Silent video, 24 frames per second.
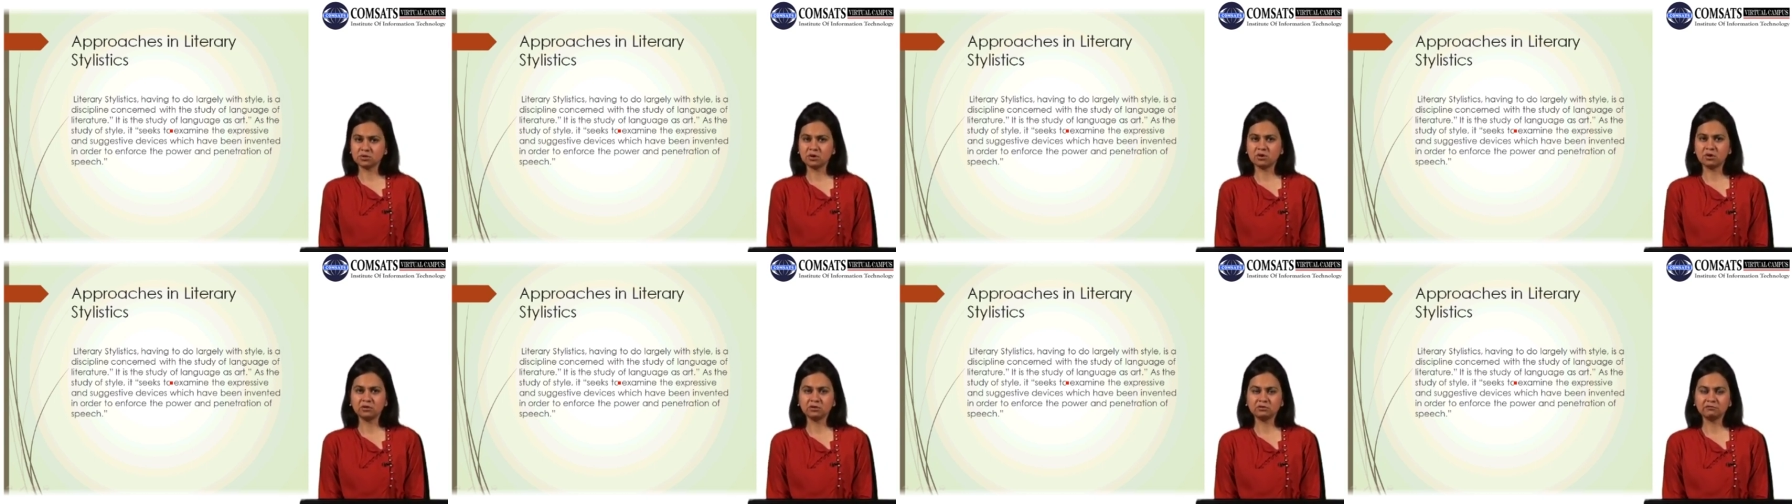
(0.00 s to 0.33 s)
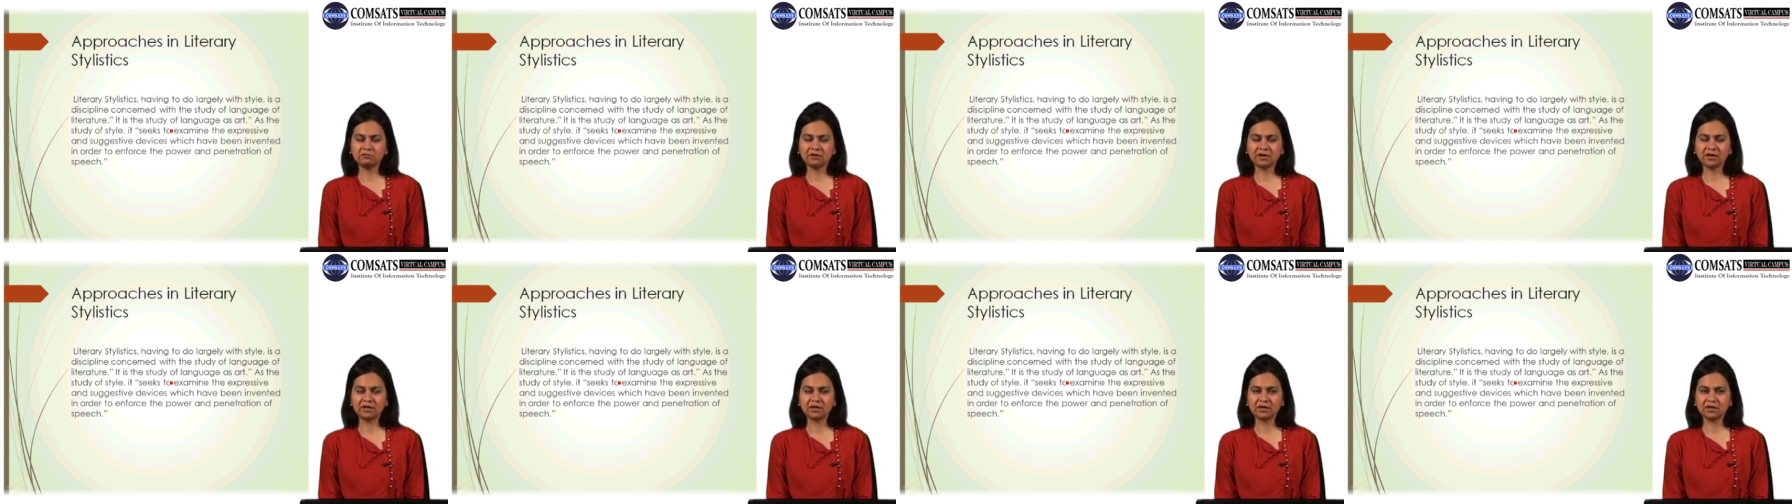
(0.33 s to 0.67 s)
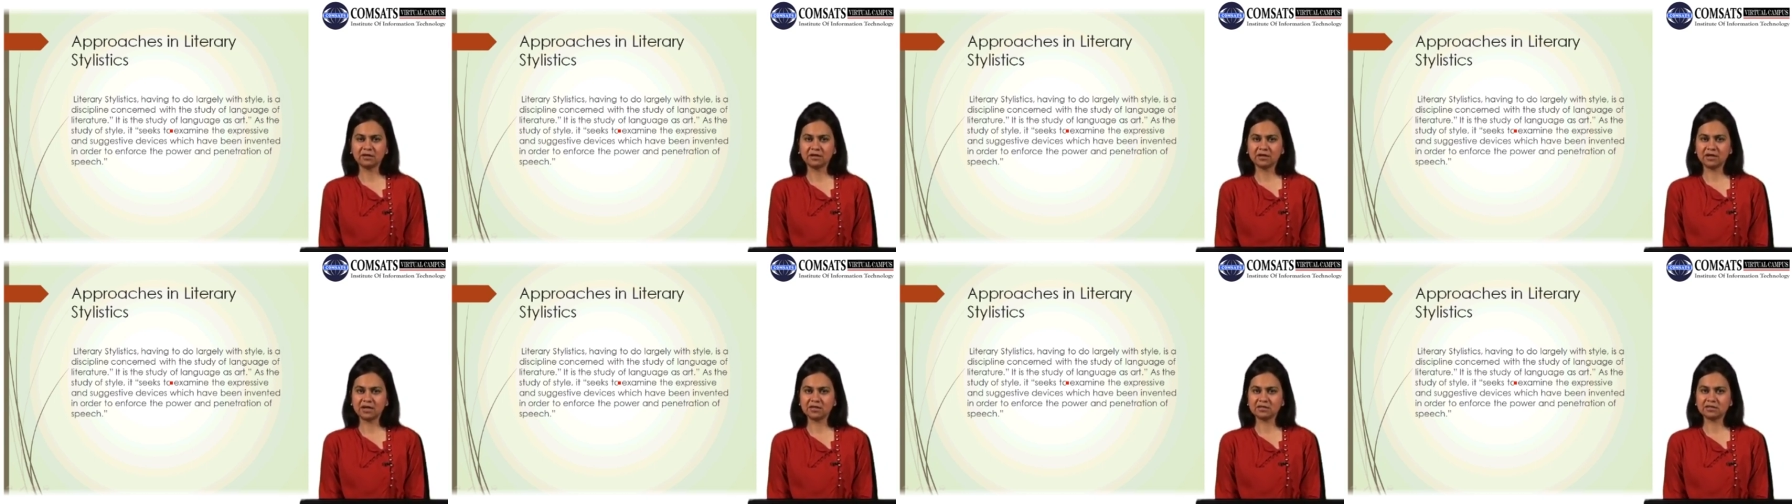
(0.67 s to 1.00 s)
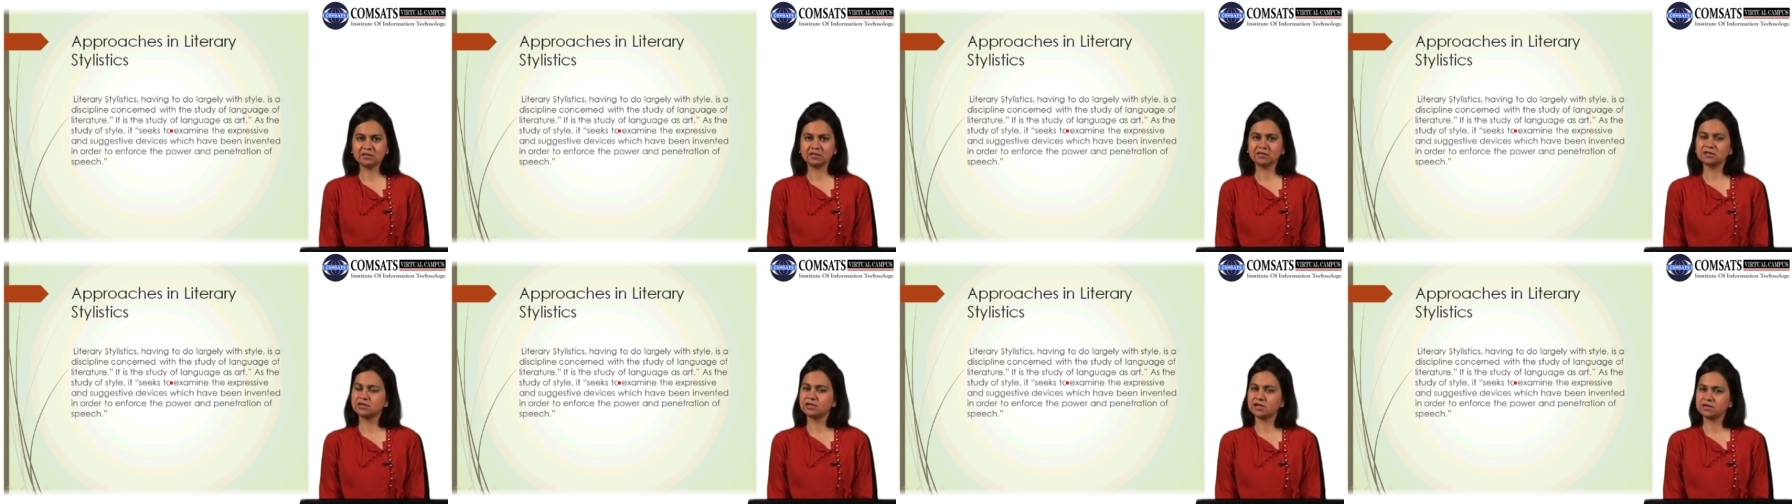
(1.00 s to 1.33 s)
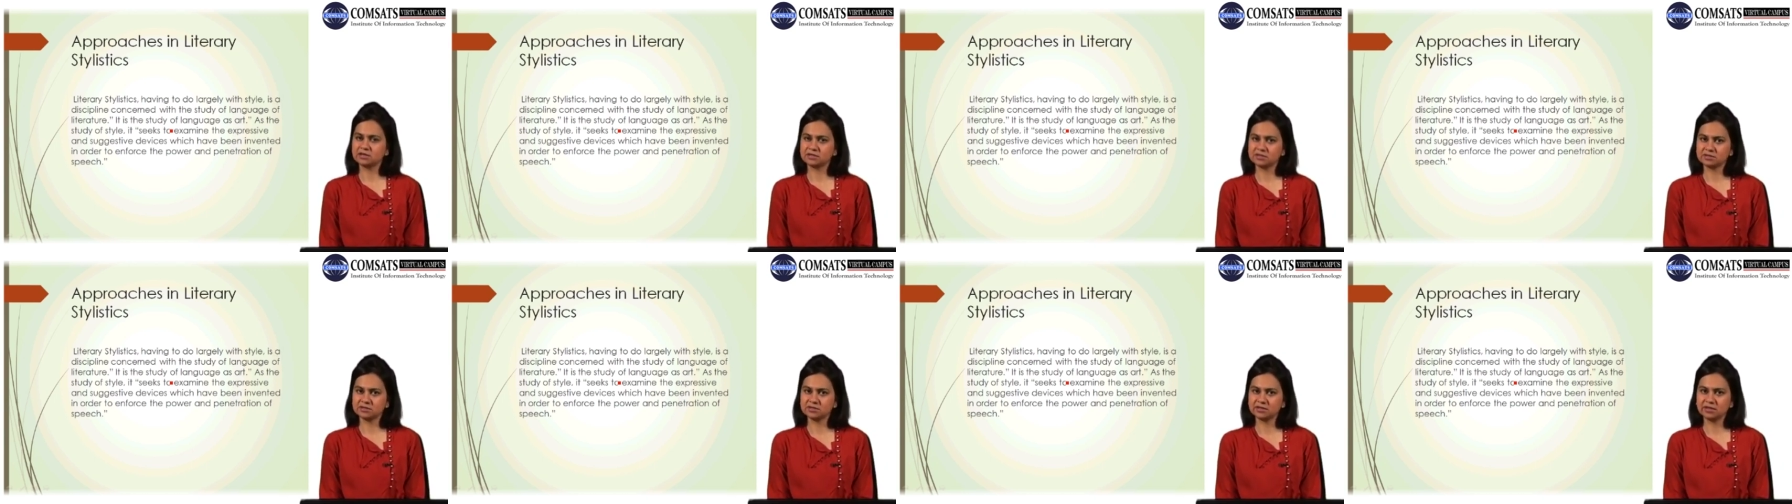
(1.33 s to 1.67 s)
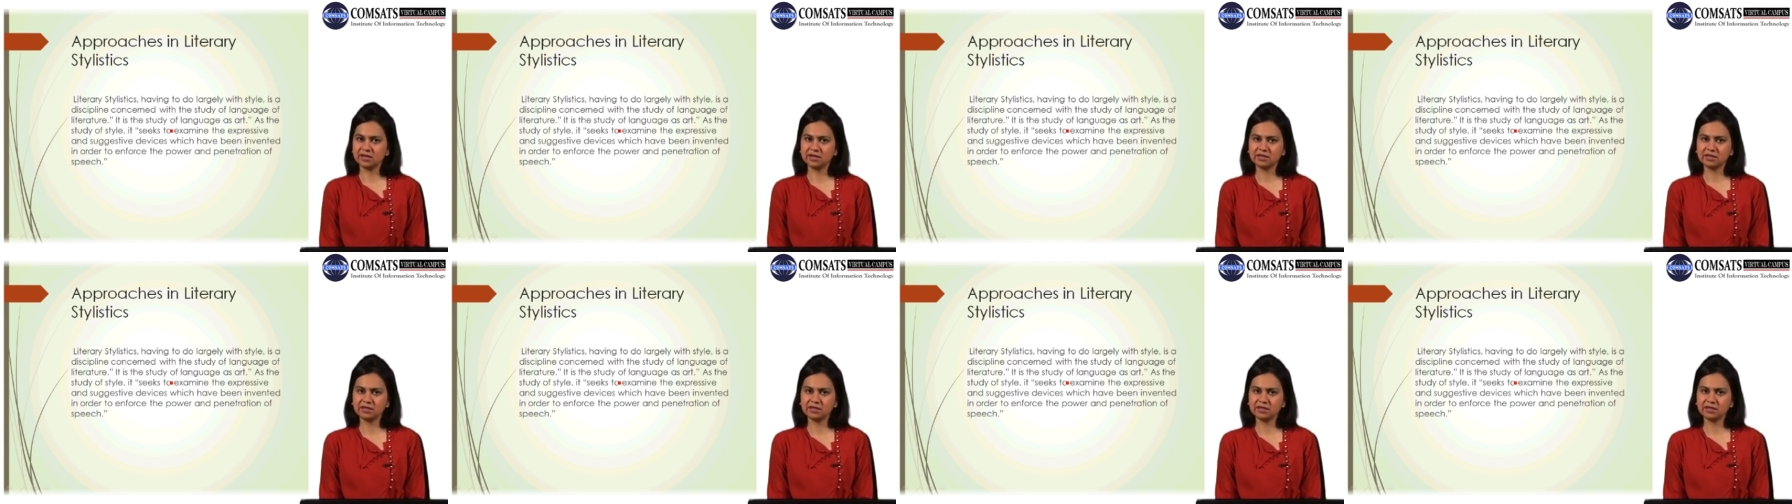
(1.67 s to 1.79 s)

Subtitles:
on while analyzing the text,